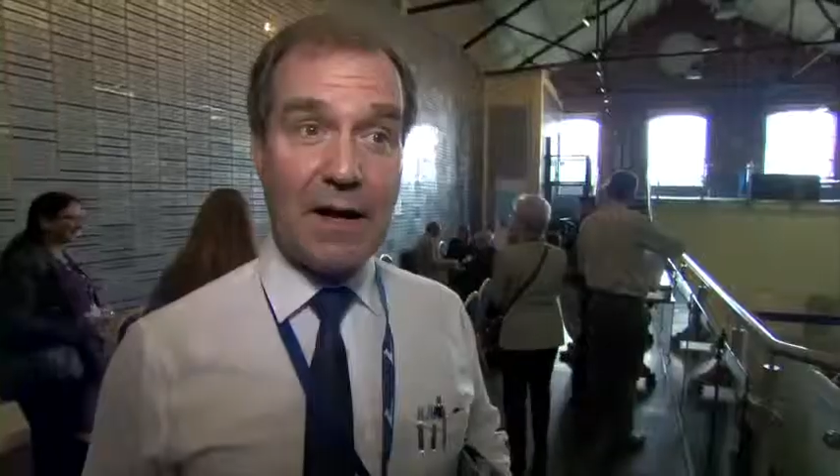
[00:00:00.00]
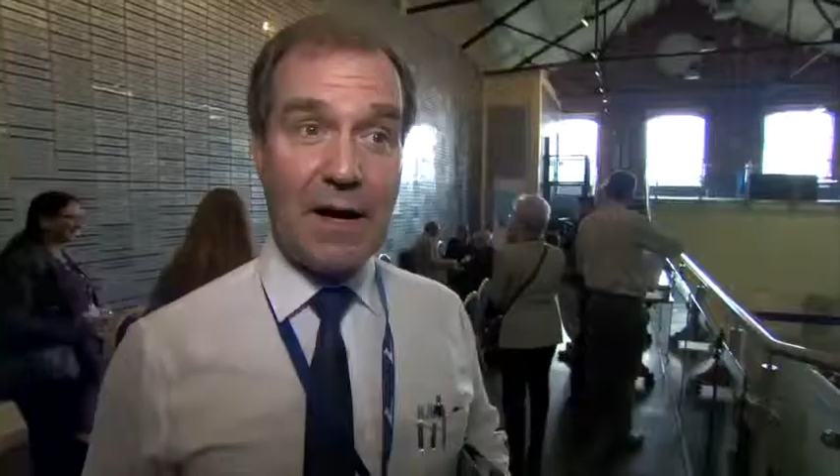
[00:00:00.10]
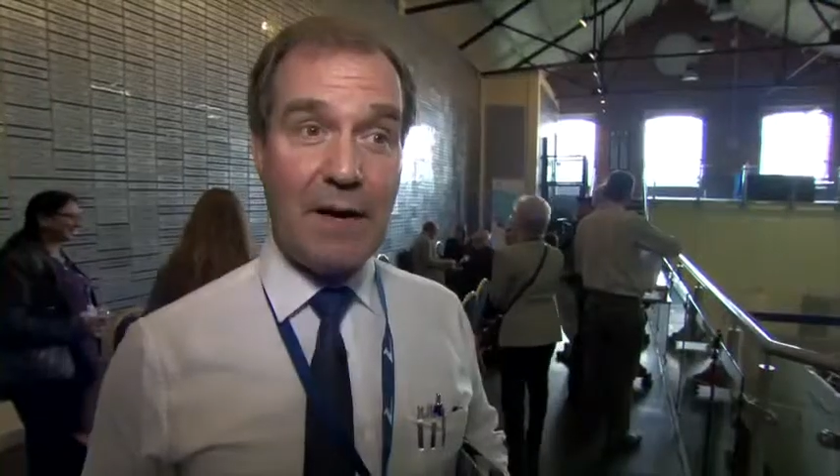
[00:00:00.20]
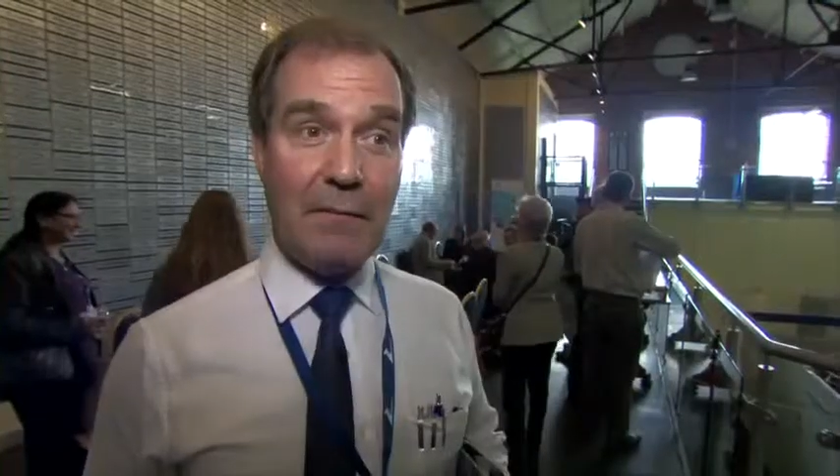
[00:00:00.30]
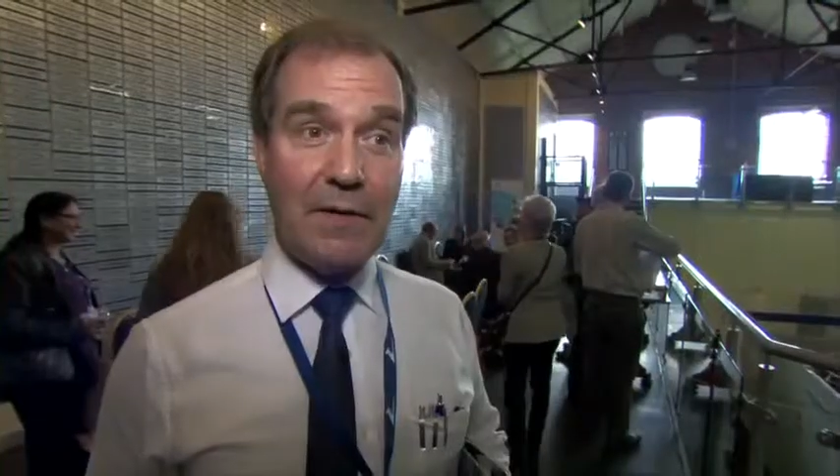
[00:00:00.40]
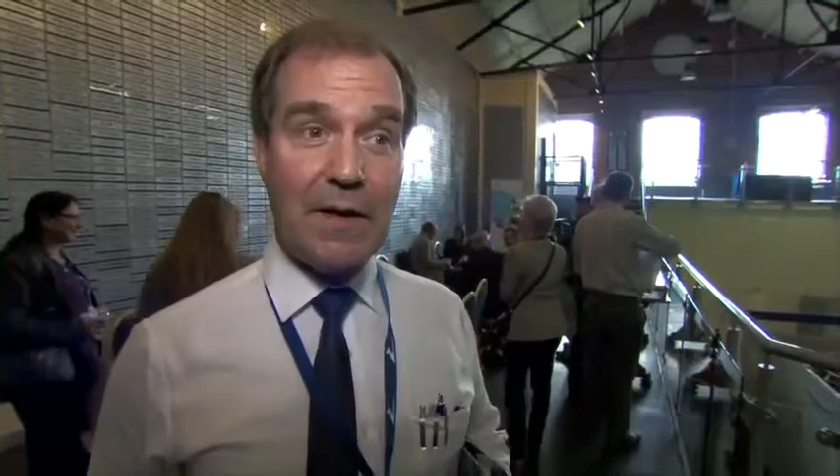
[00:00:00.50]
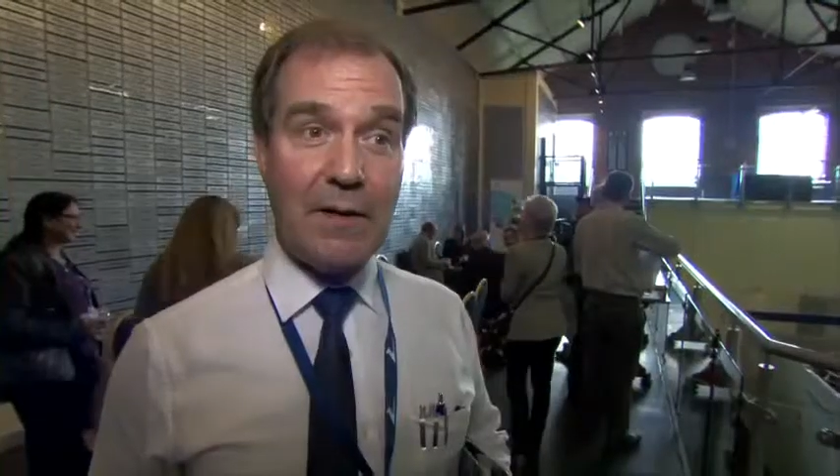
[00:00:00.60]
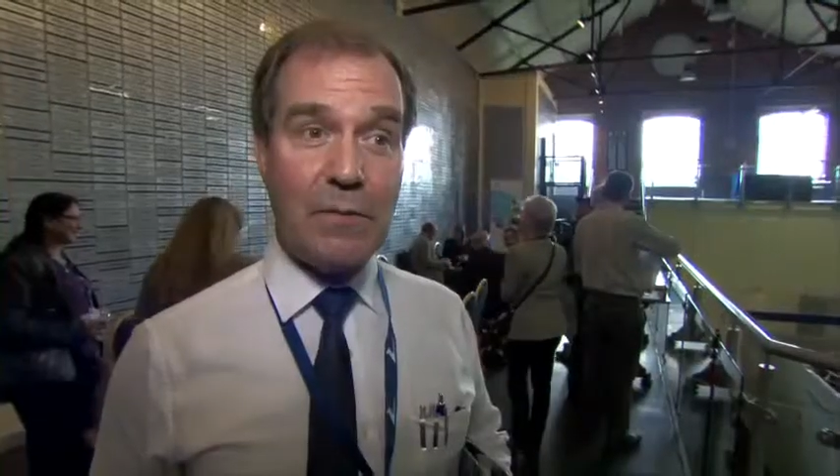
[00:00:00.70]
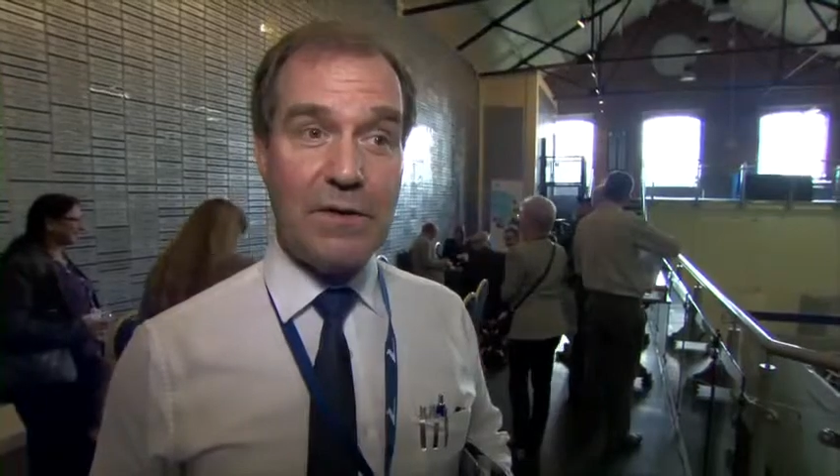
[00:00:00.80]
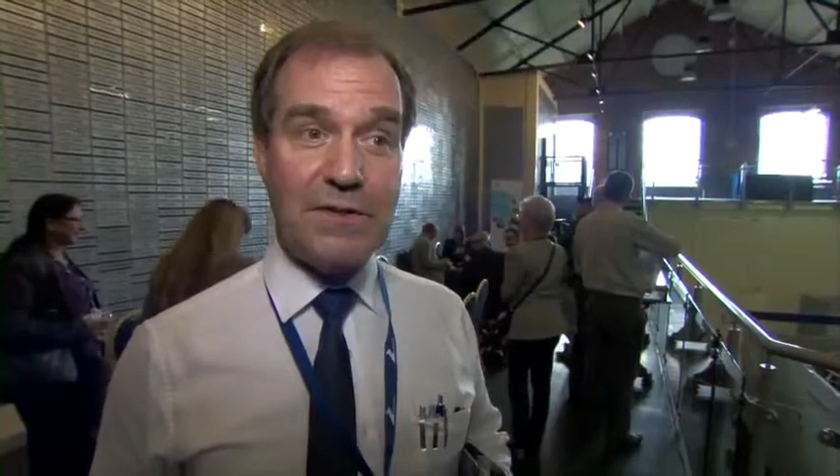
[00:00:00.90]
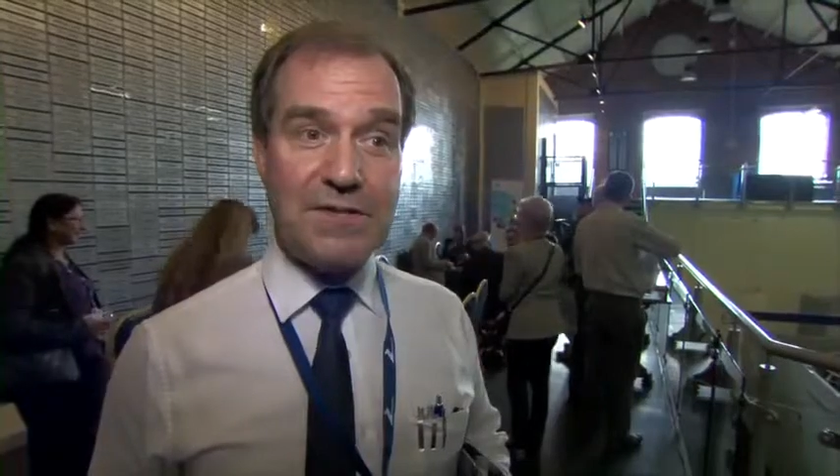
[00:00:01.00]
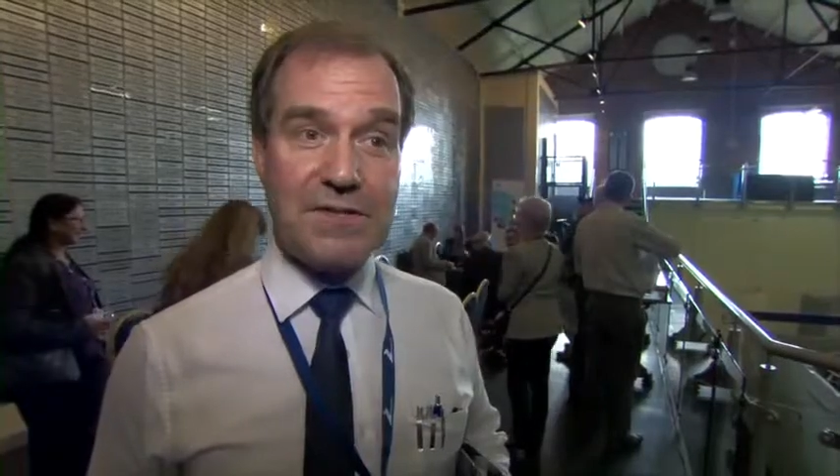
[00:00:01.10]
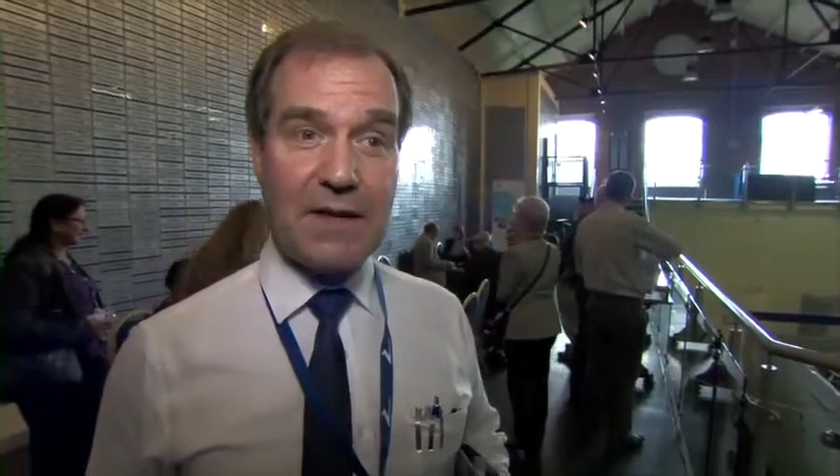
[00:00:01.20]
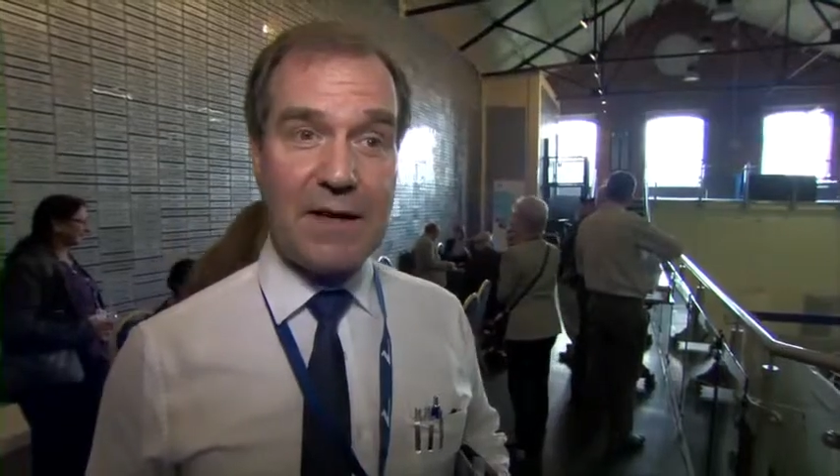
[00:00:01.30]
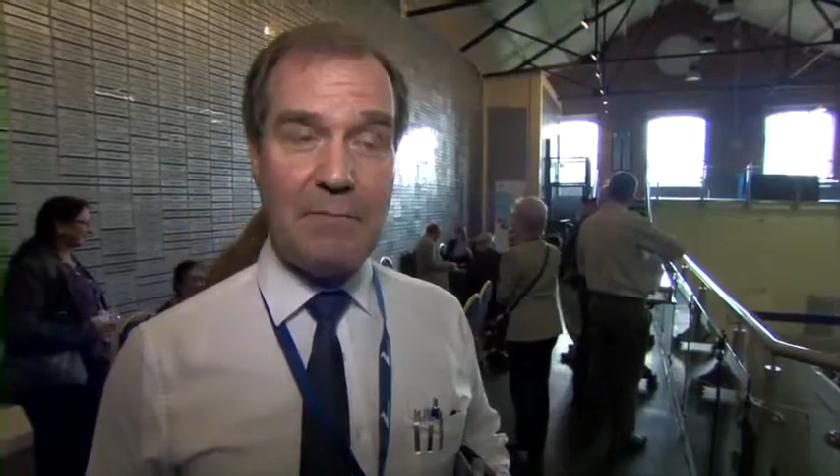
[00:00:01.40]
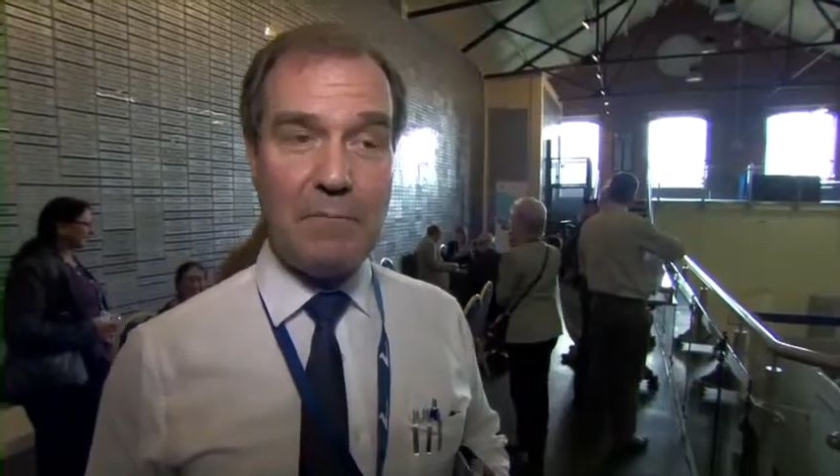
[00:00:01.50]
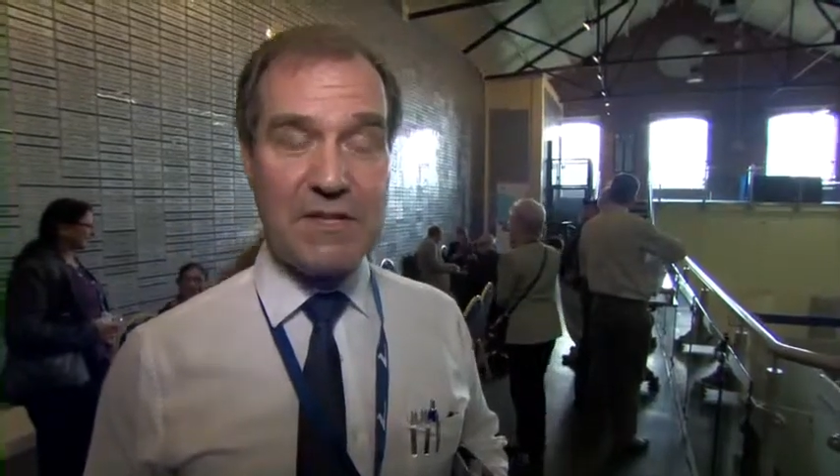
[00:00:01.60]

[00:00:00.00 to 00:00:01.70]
Um, it was um,